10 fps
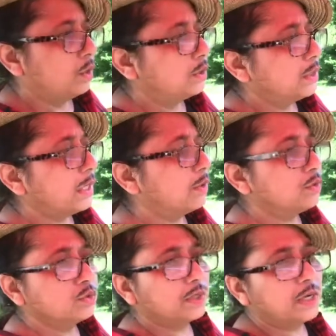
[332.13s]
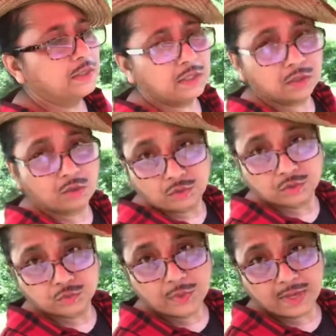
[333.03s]
they are going to get their
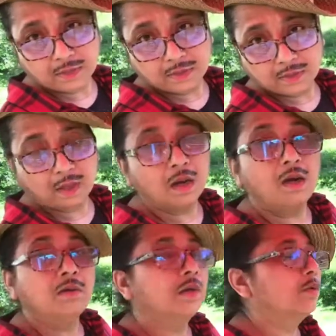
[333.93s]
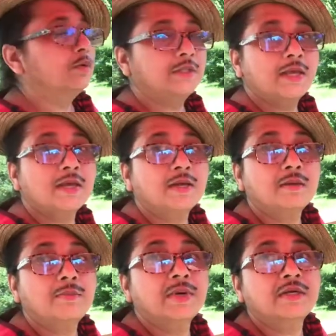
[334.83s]
clothes wet. Oh no, they had
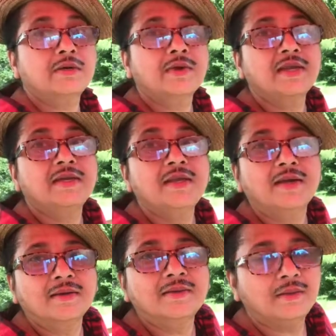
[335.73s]
a better idea.